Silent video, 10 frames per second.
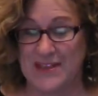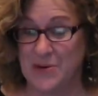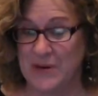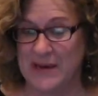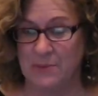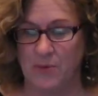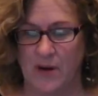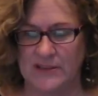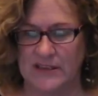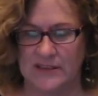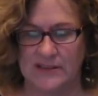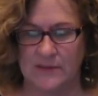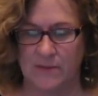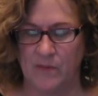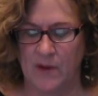theory and process.
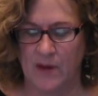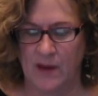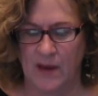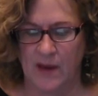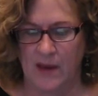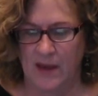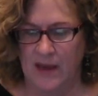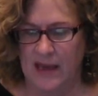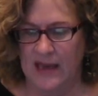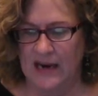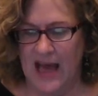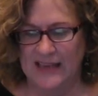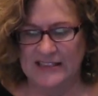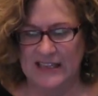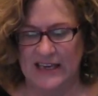And
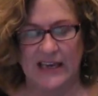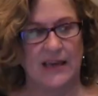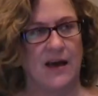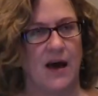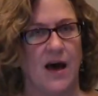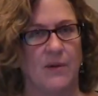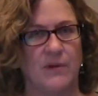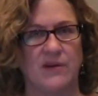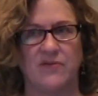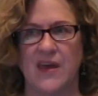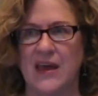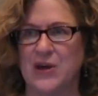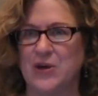lastly, if they